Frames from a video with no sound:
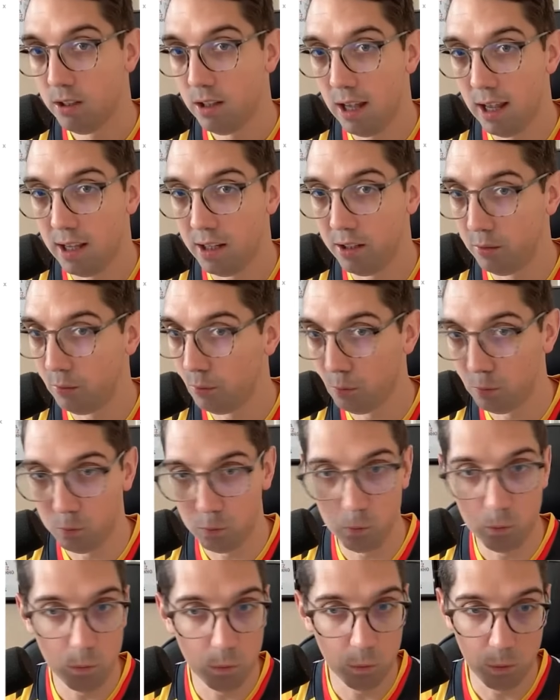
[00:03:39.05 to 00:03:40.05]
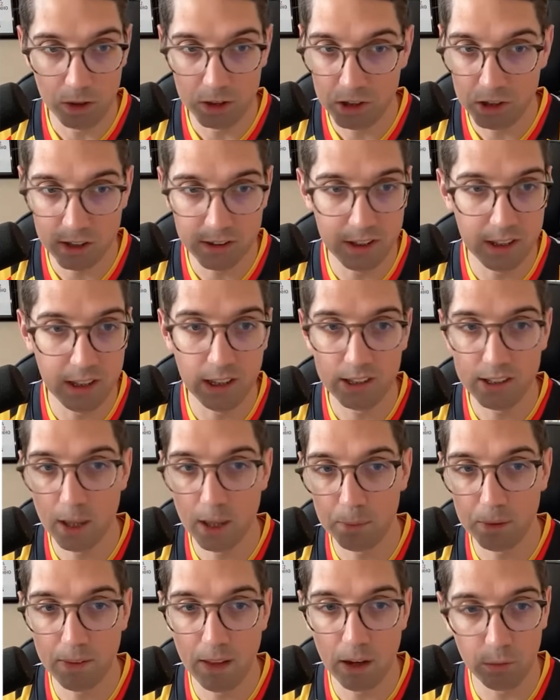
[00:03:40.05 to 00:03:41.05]
And with Szczesny
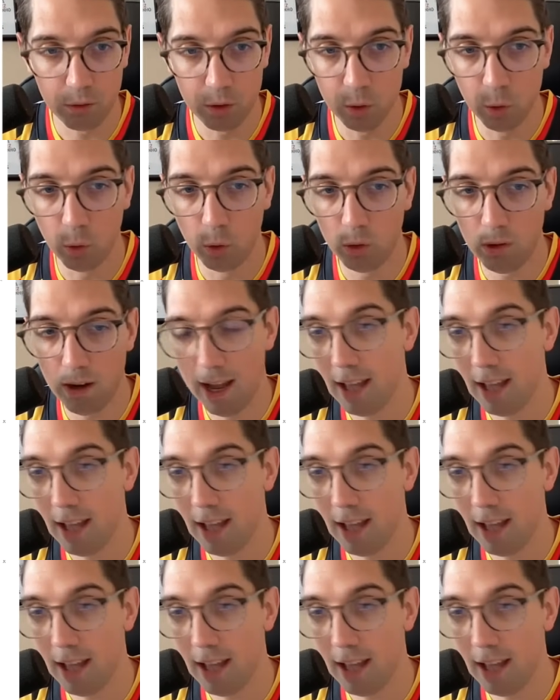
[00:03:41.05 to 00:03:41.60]
accepting that renewal,